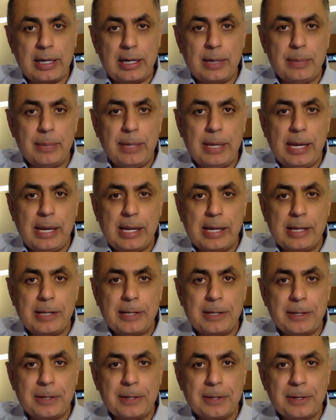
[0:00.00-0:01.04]
come in
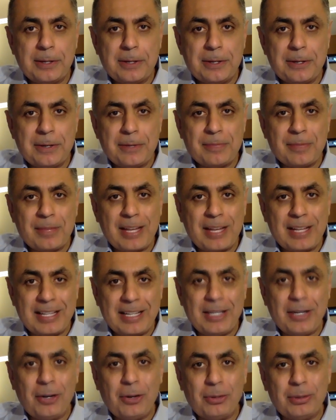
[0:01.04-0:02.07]
and
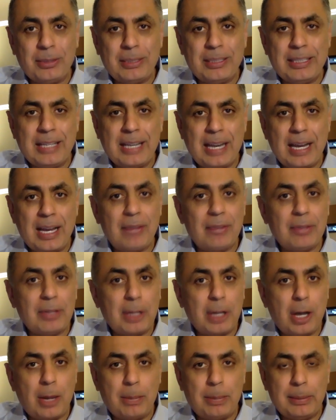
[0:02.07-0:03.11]
they already have a
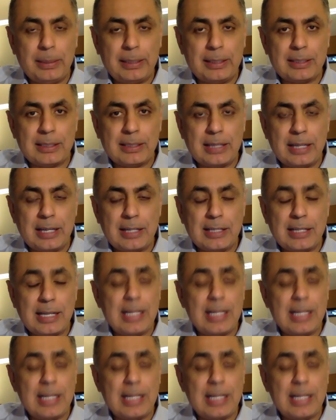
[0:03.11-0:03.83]
complex case